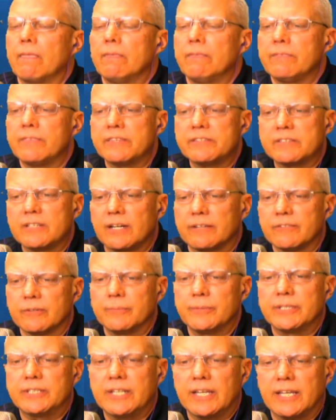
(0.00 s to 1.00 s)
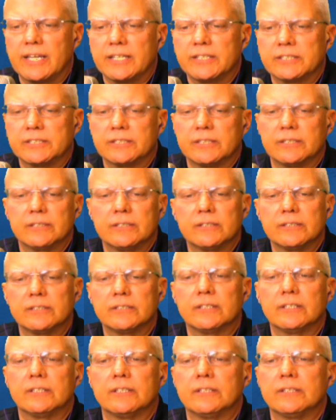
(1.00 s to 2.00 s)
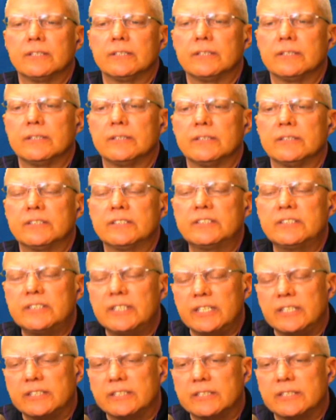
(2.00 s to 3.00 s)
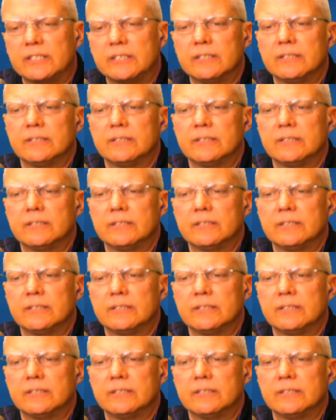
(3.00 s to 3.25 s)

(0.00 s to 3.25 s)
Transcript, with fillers: this government has ceased